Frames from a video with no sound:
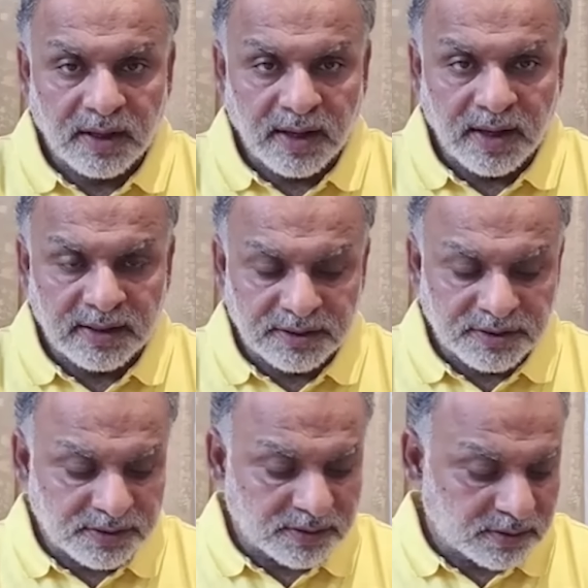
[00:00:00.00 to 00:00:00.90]

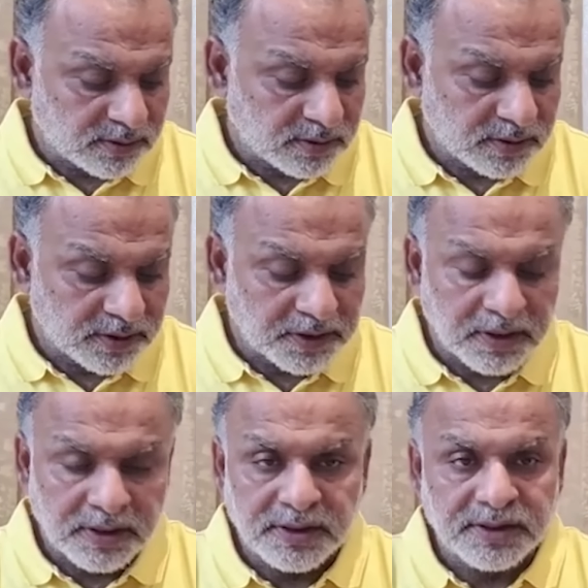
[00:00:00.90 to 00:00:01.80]
as
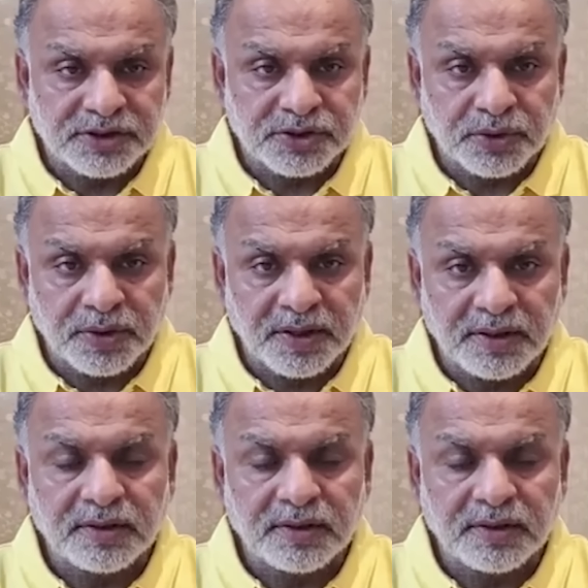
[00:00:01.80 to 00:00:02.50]
written in his story,